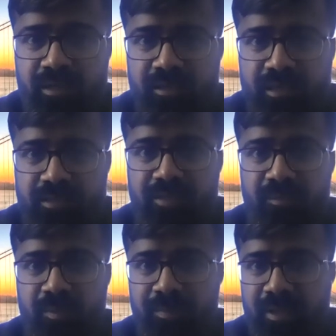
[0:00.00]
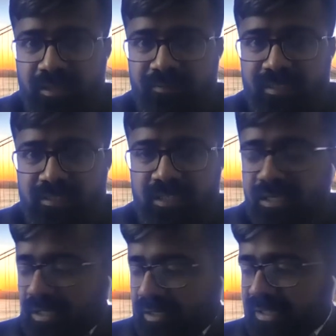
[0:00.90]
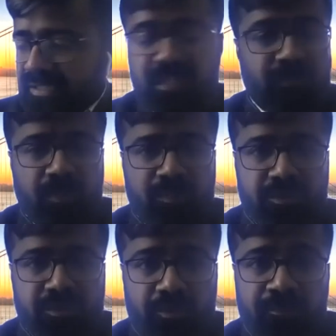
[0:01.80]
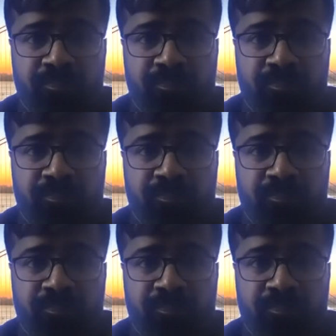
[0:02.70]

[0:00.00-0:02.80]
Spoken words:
That they will be playing the vaccine diplomacy role.